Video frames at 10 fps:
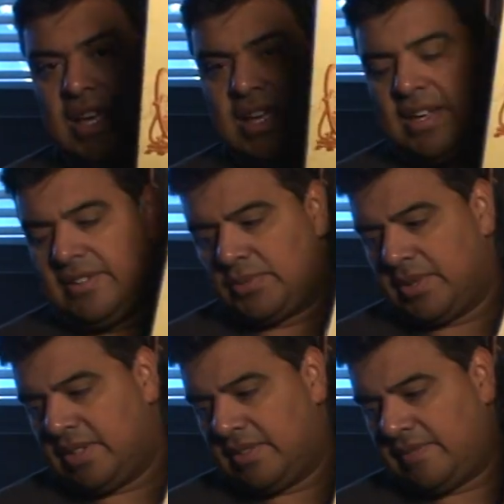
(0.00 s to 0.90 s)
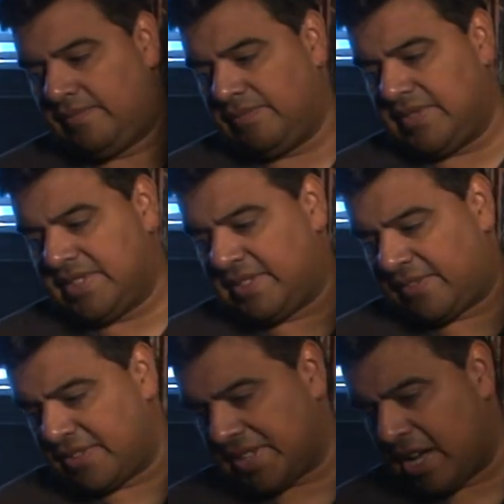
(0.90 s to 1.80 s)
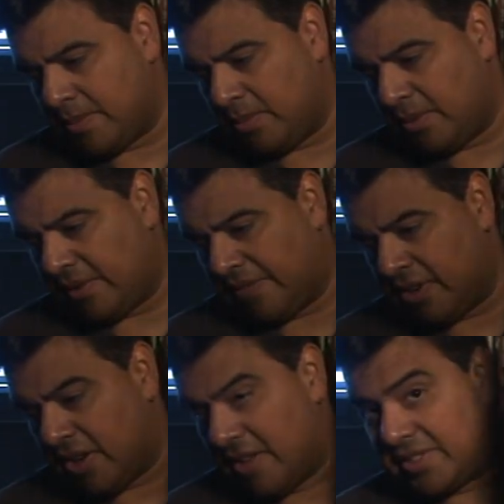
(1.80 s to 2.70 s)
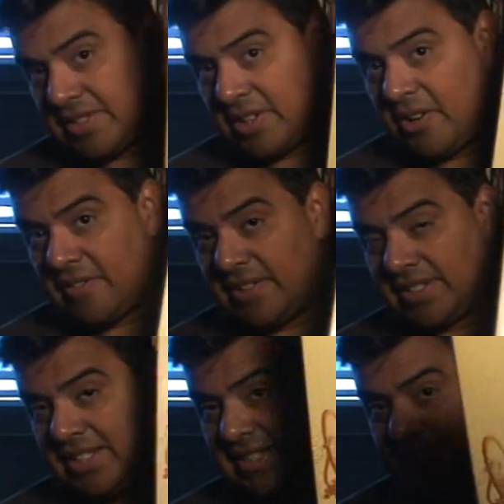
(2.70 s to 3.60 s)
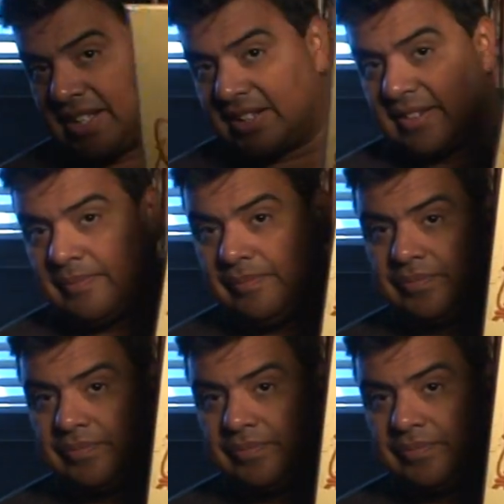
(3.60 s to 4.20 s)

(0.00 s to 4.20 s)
This is the first album where Phil Collins took over as lead singer